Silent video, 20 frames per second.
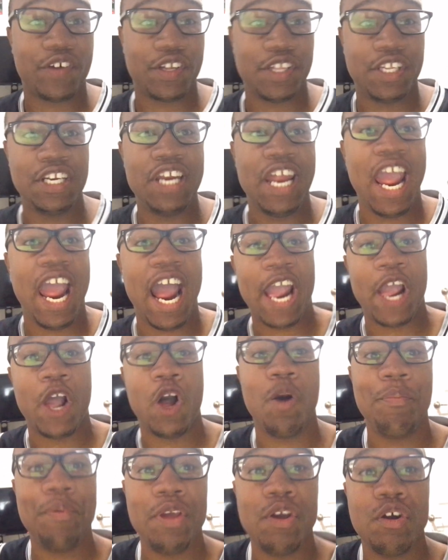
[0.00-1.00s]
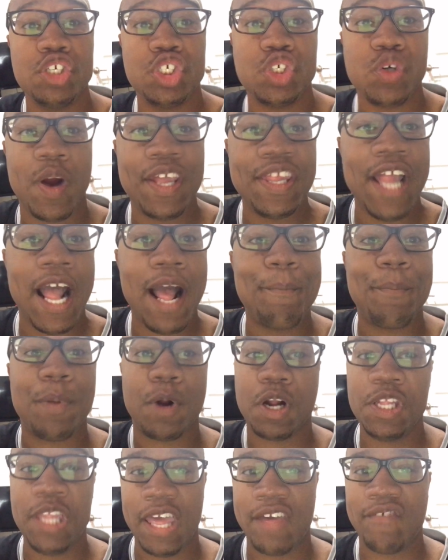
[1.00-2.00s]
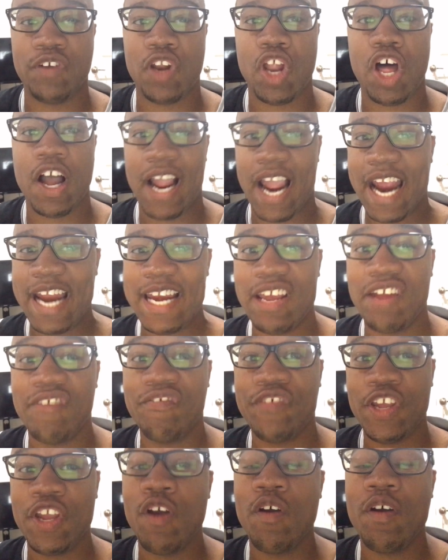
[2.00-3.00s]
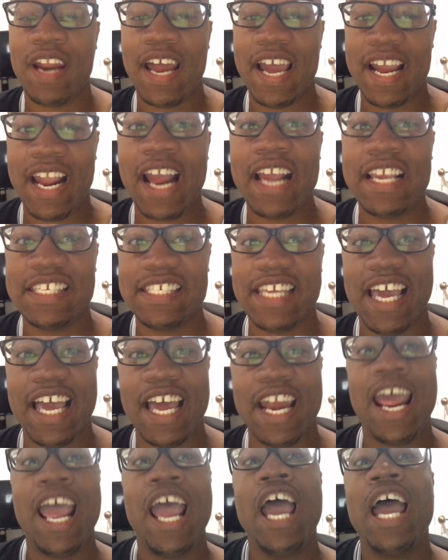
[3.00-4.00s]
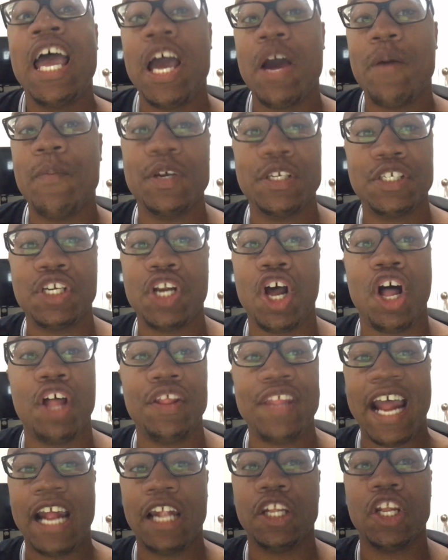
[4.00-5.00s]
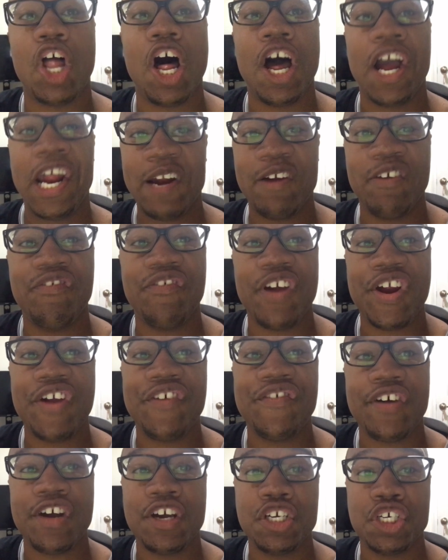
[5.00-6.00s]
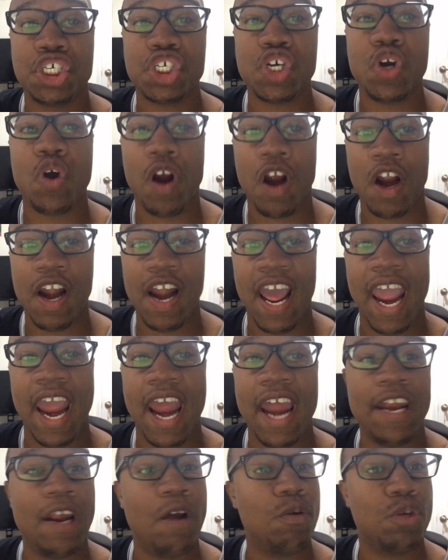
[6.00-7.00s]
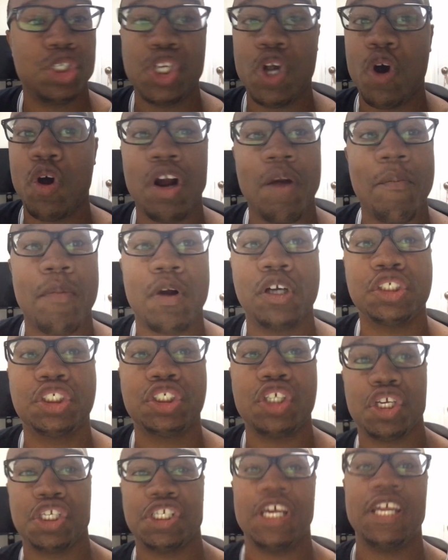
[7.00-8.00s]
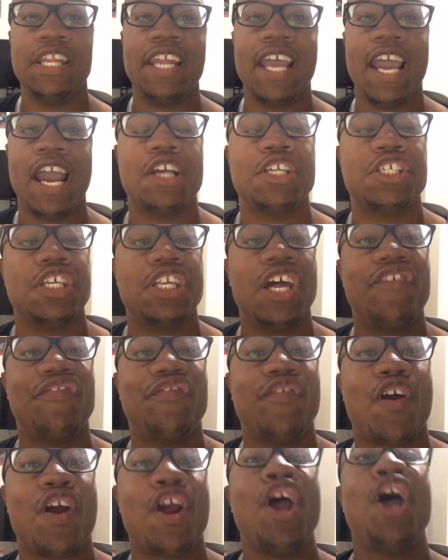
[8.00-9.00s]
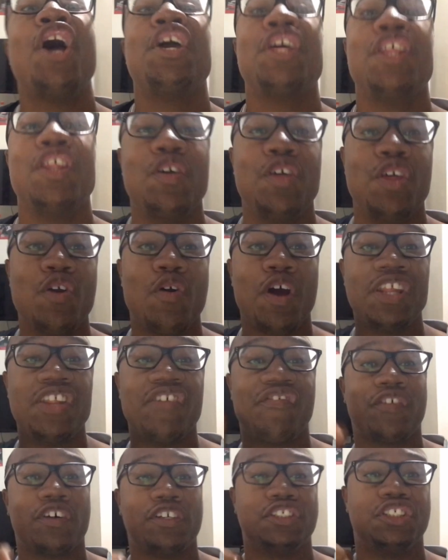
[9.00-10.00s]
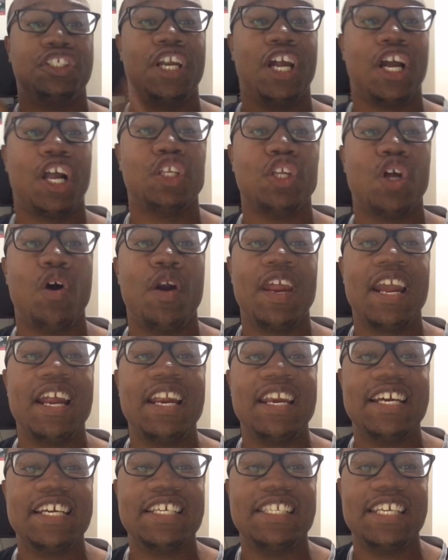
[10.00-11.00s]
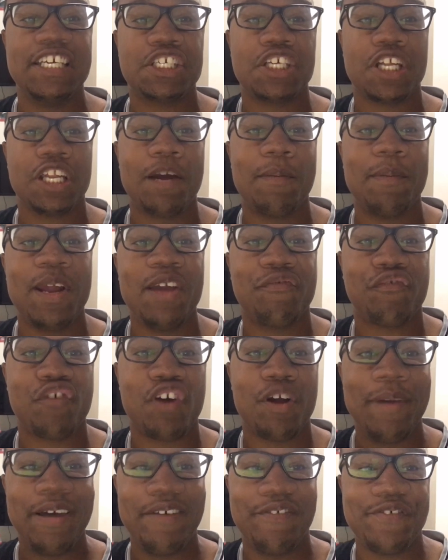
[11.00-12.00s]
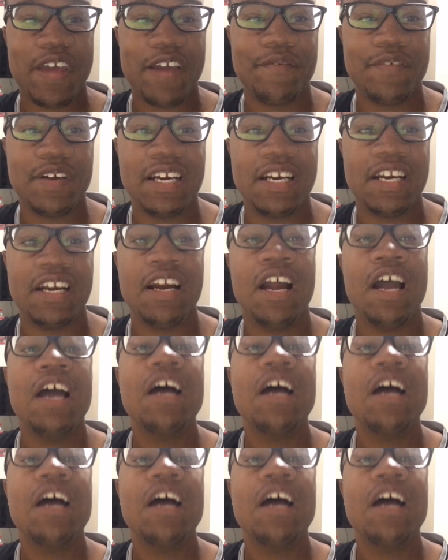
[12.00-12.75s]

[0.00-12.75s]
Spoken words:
for the day. I hope you enjoyed that birthday vlog I did for you. And like I said, it wasn't all that long. It was very, very short, and there was no commercials in there. So therefore, you are the first Nickelodeon Disney celebrity from my favorite